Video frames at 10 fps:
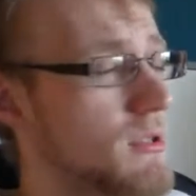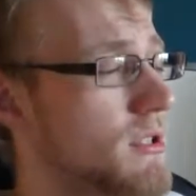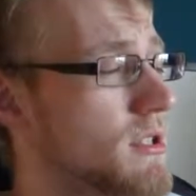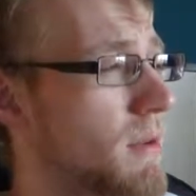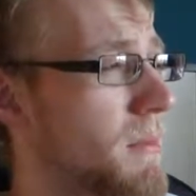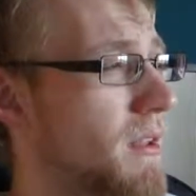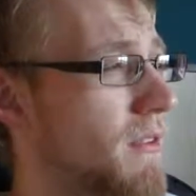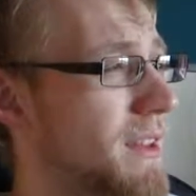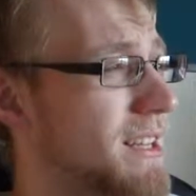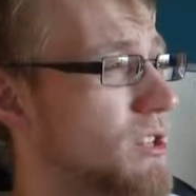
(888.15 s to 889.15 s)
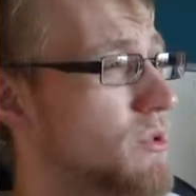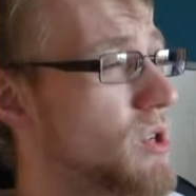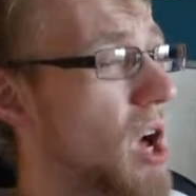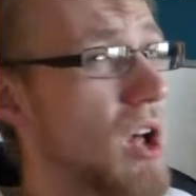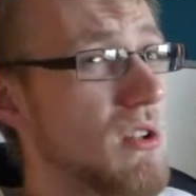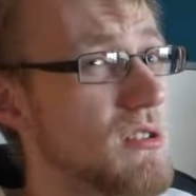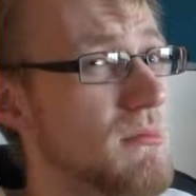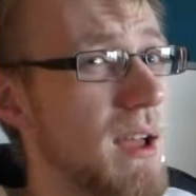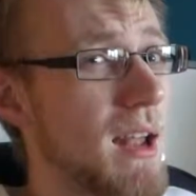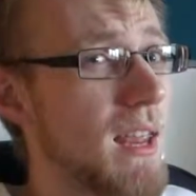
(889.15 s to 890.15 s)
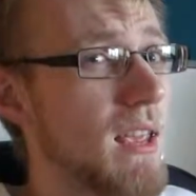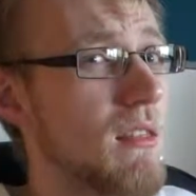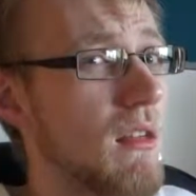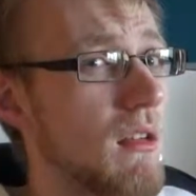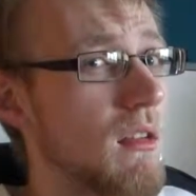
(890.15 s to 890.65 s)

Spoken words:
and the Siberia V2s aren't too bad either.